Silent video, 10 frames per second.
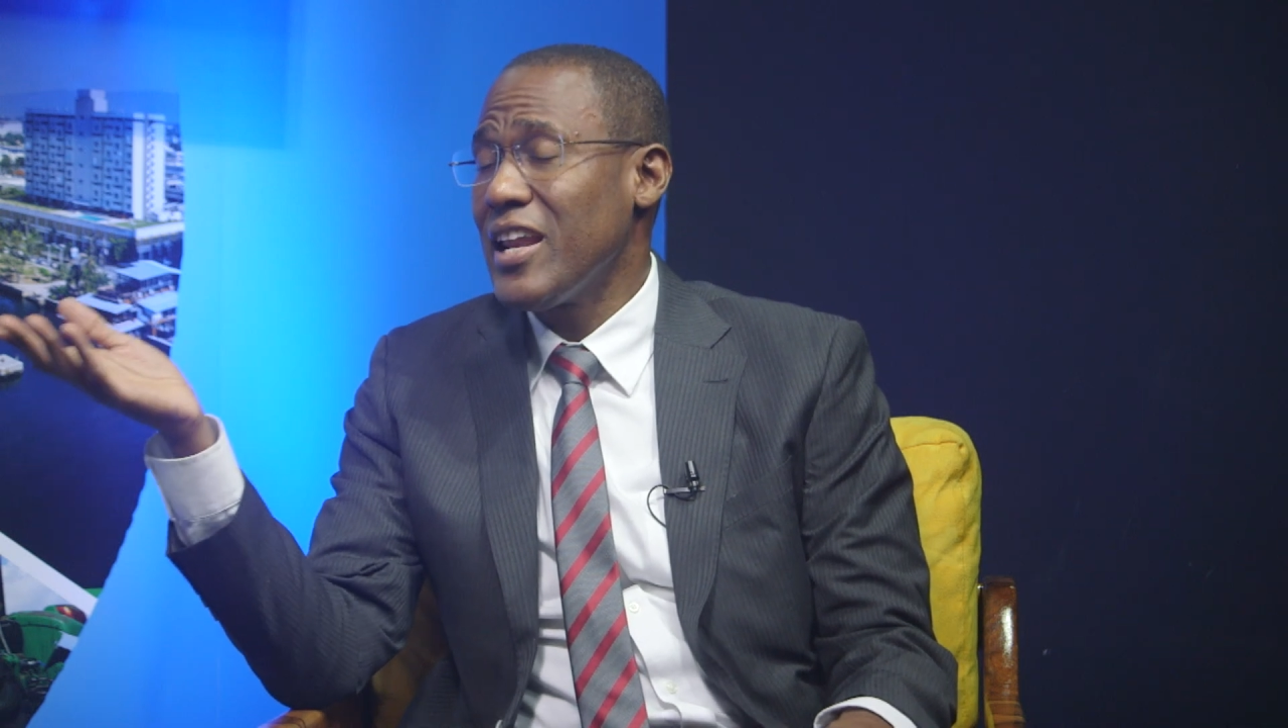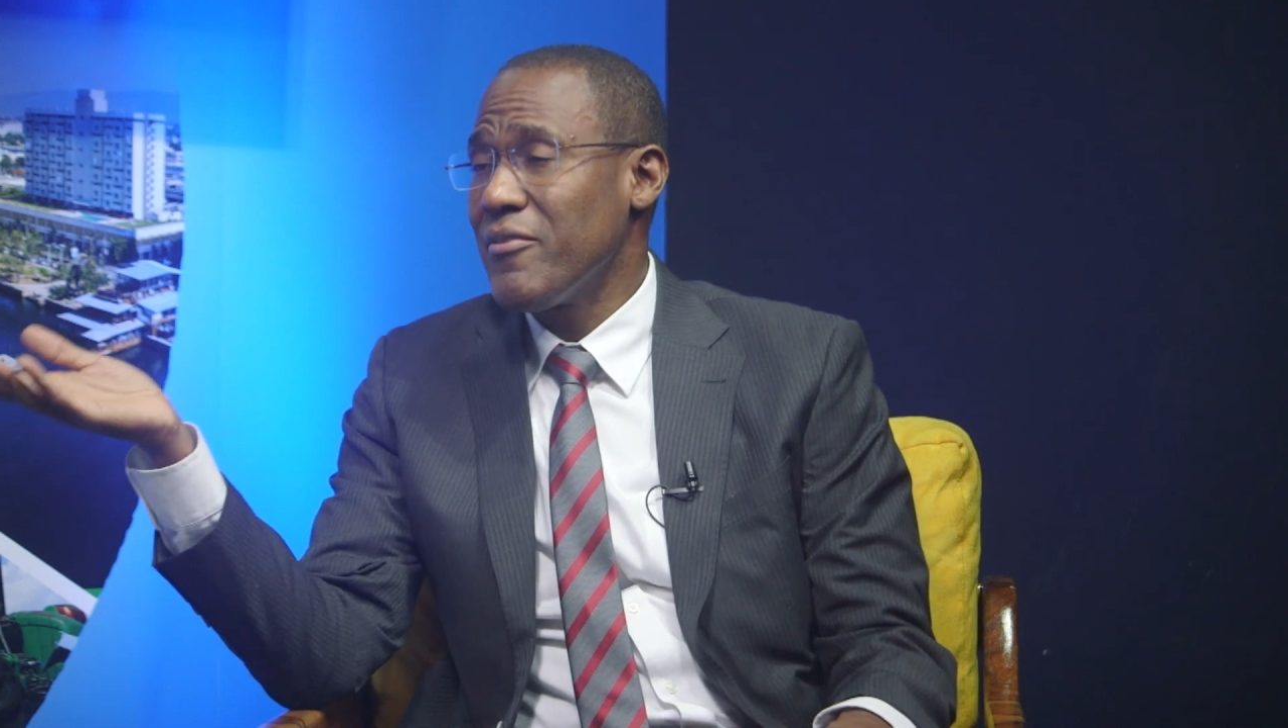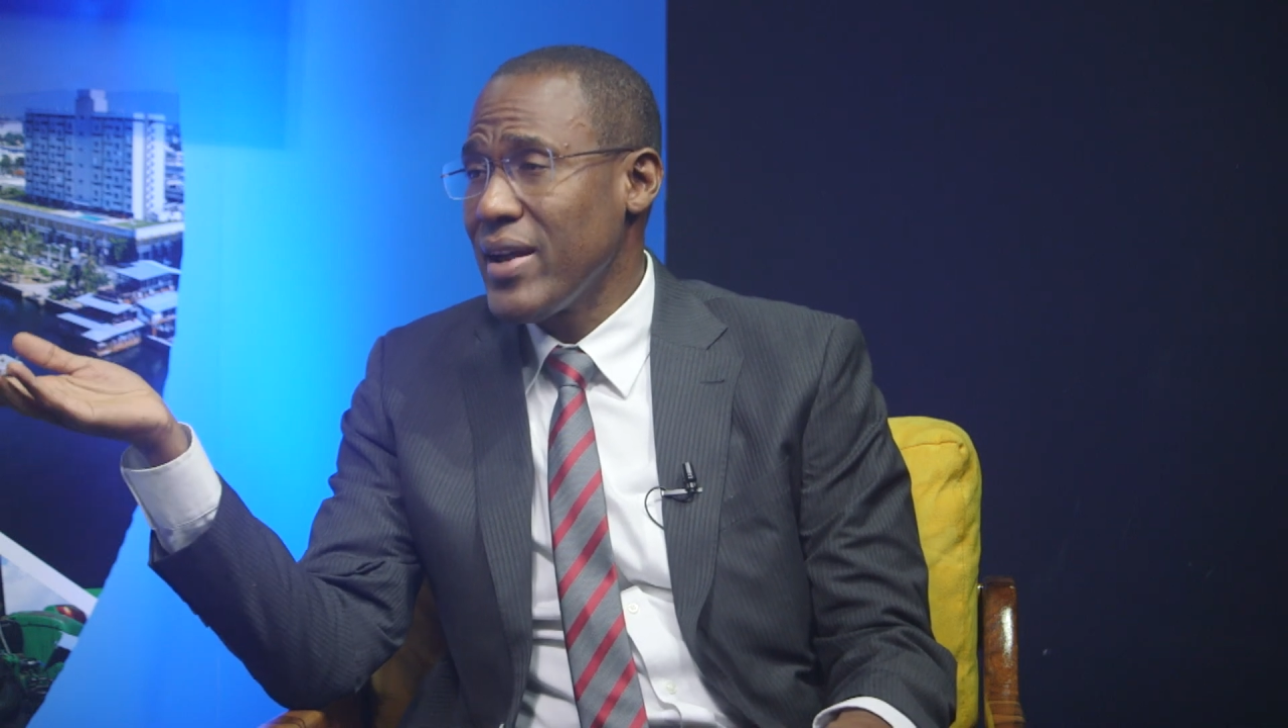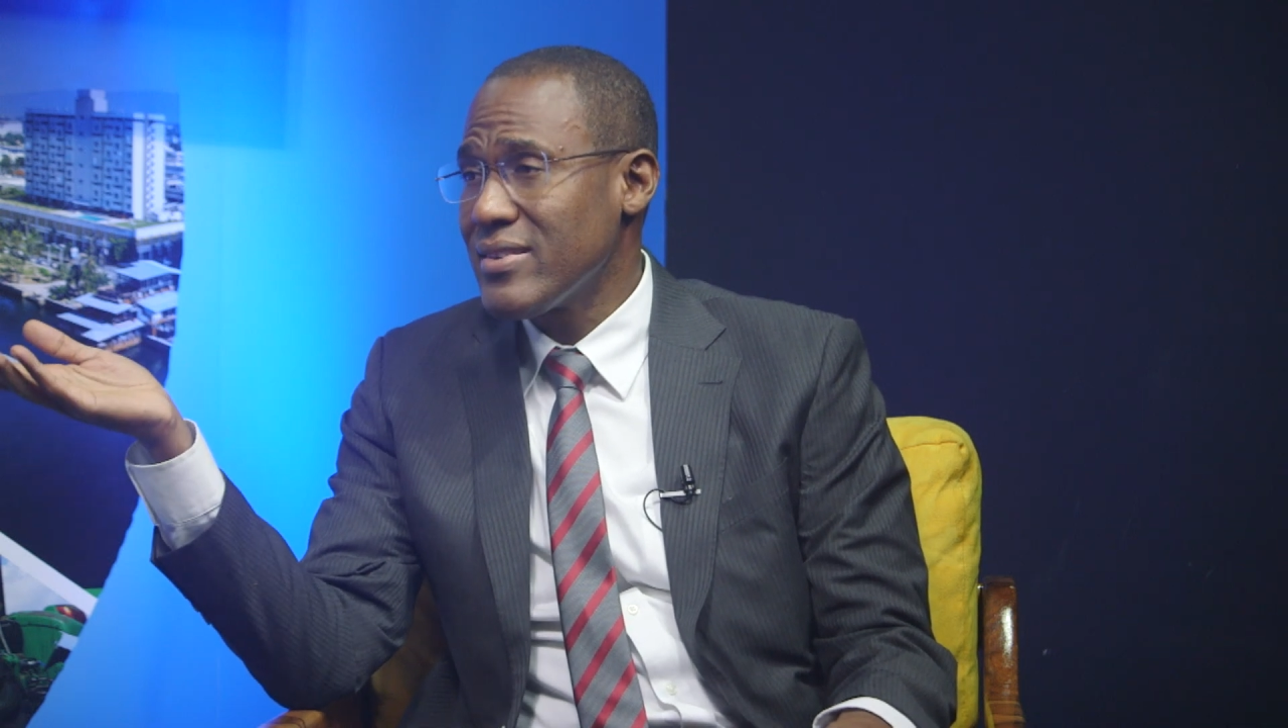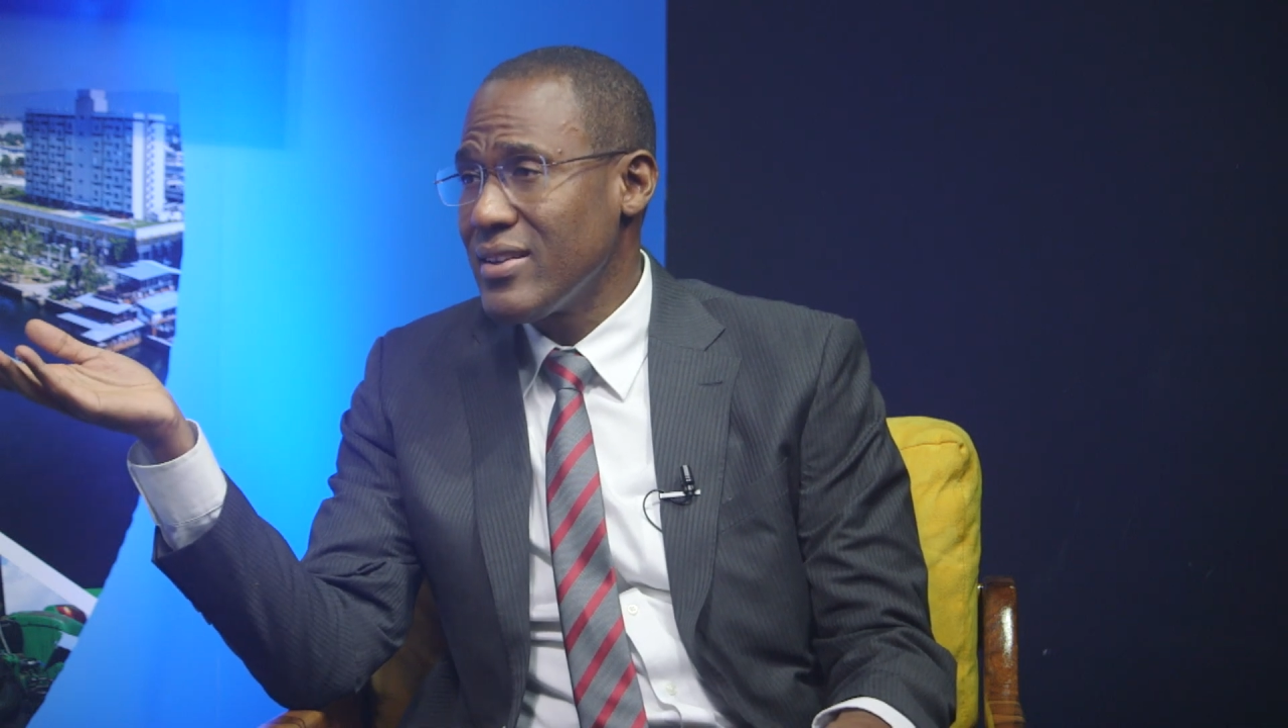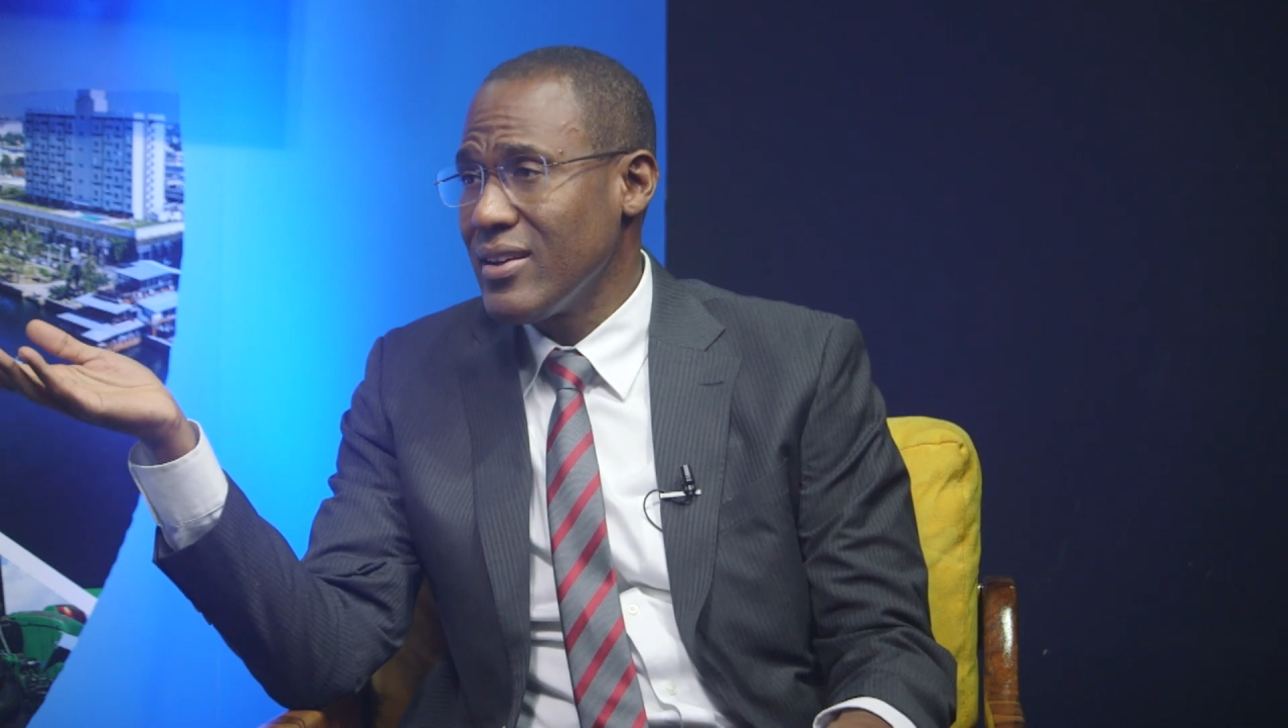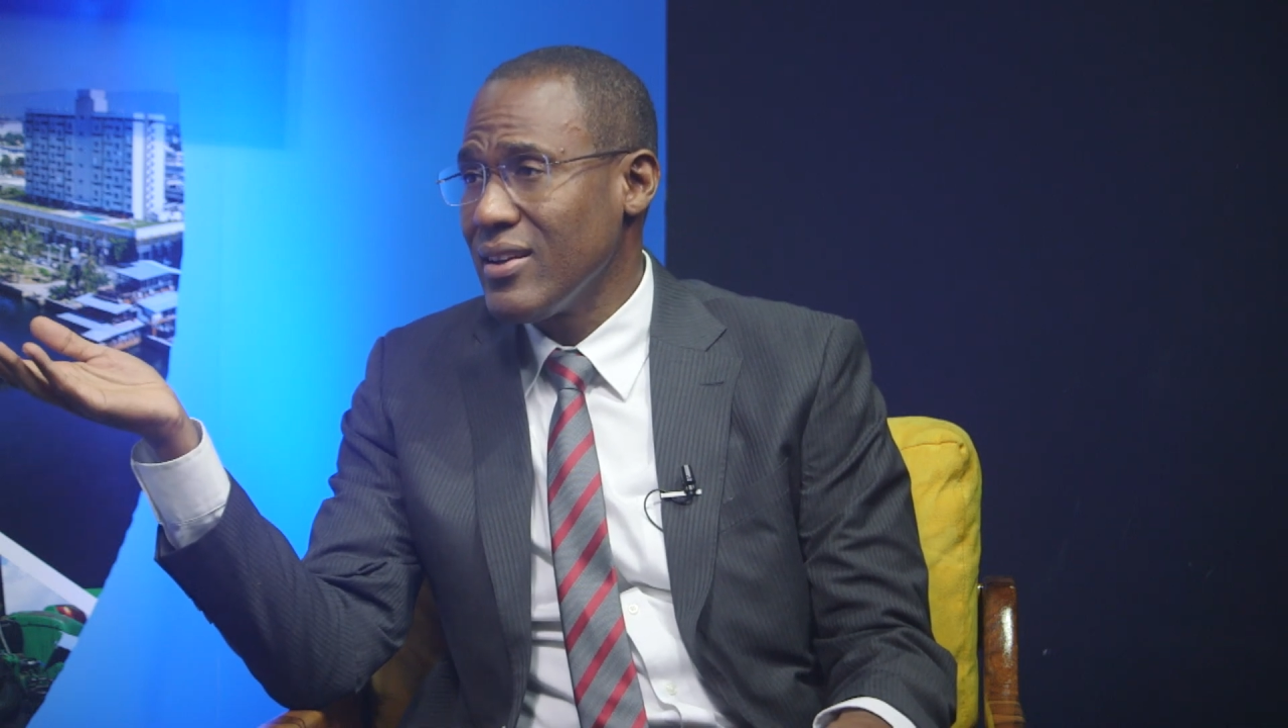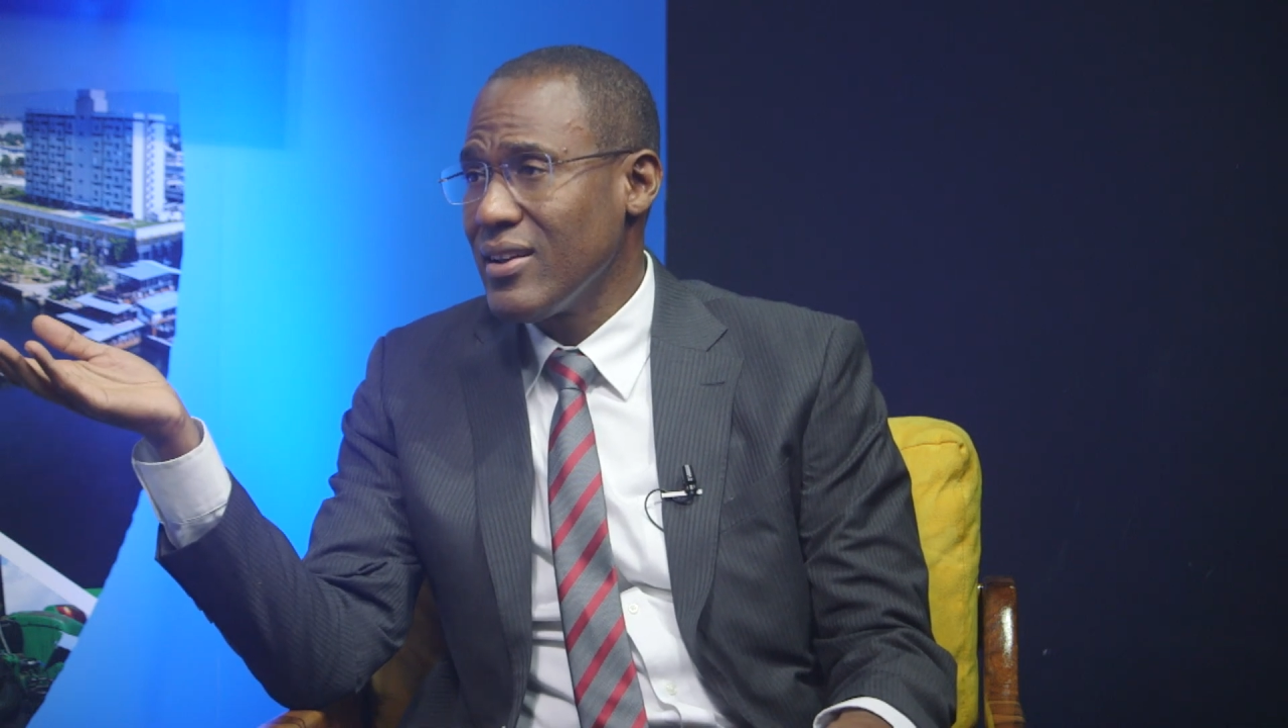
invest in?